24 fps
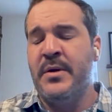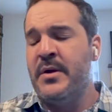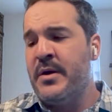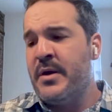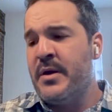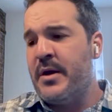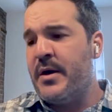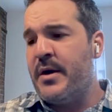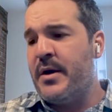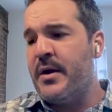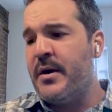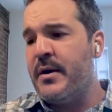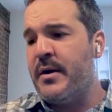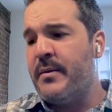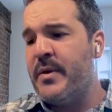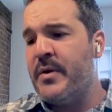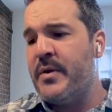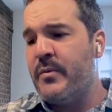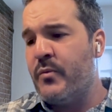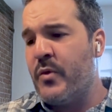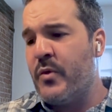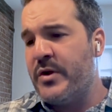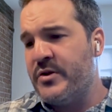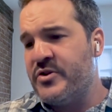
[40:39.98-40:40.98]
And
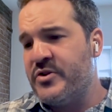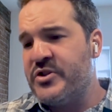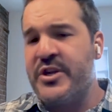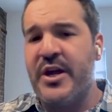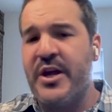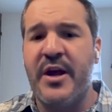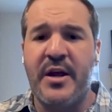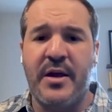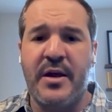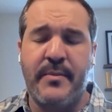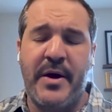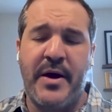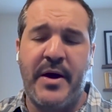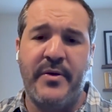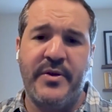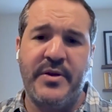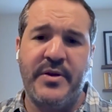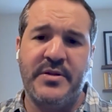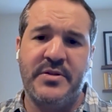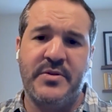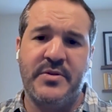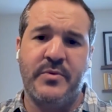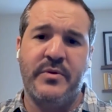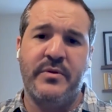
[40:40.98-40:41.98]
what you're saying about this
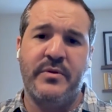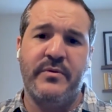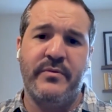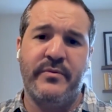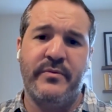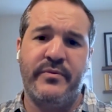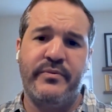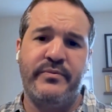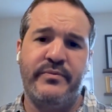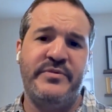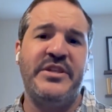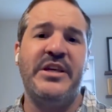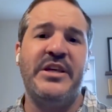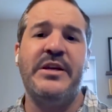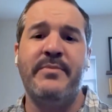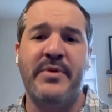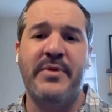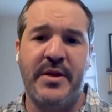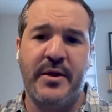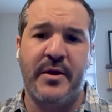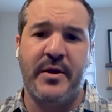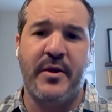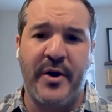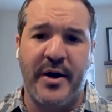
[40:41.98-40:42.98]
sort of demon in
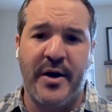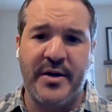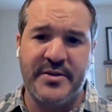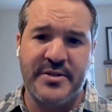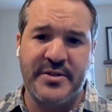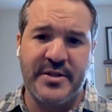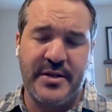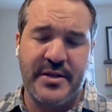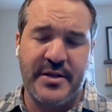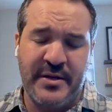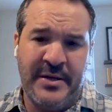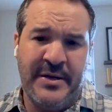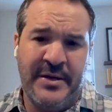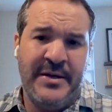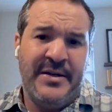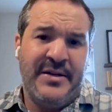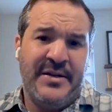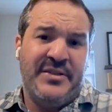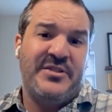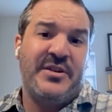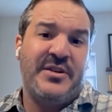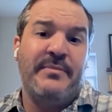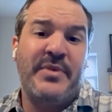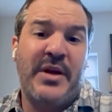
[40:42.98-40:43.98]
the closet,
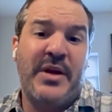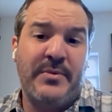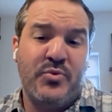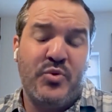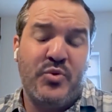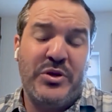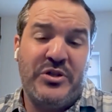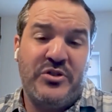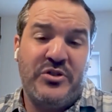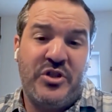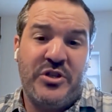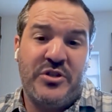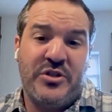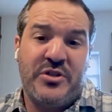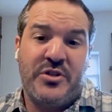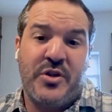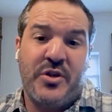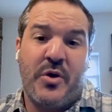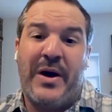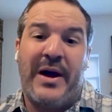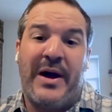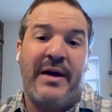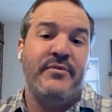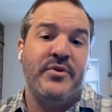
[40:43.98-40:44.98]
sometimes we just don't
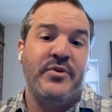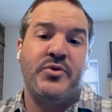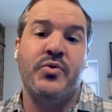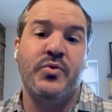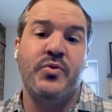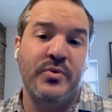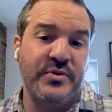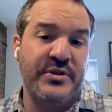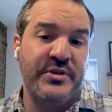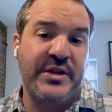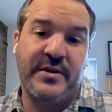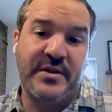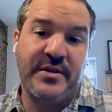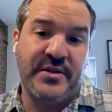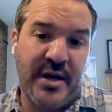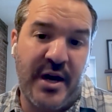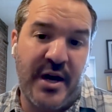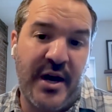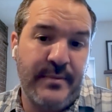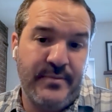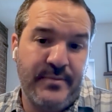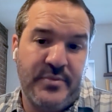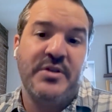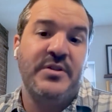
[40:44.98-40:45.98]
have the tools at the
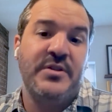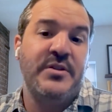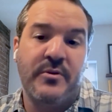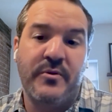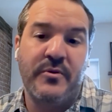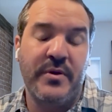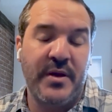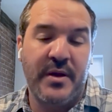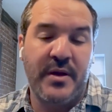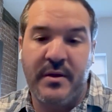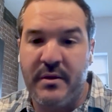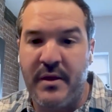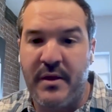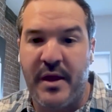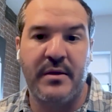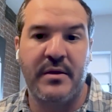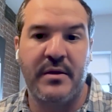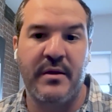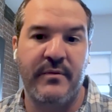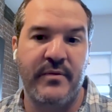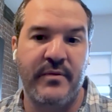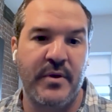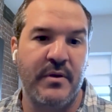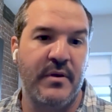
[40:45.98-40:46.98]
time to deal with it. Like,
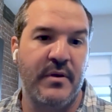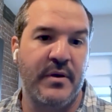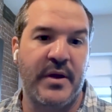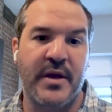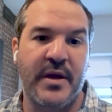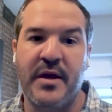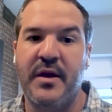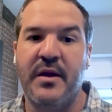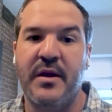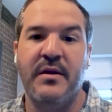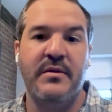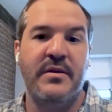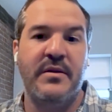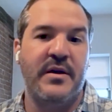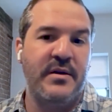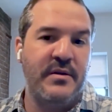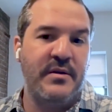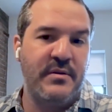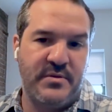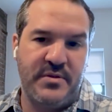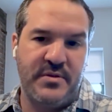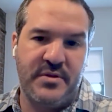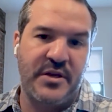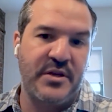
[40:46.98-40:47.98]
if you're a kid
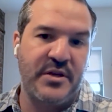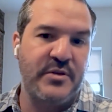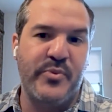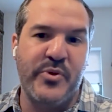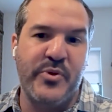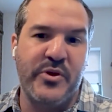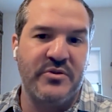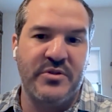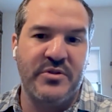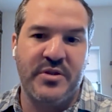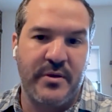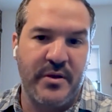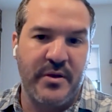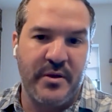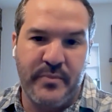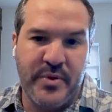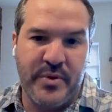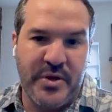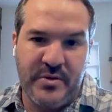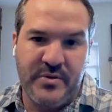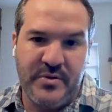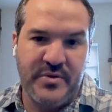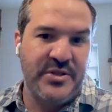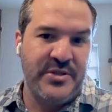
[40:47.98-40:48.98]
that's experiencing
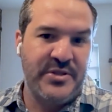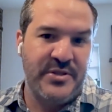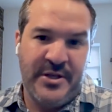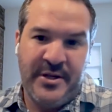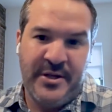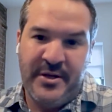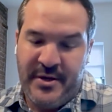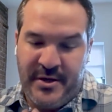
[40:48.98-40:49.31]
abuse,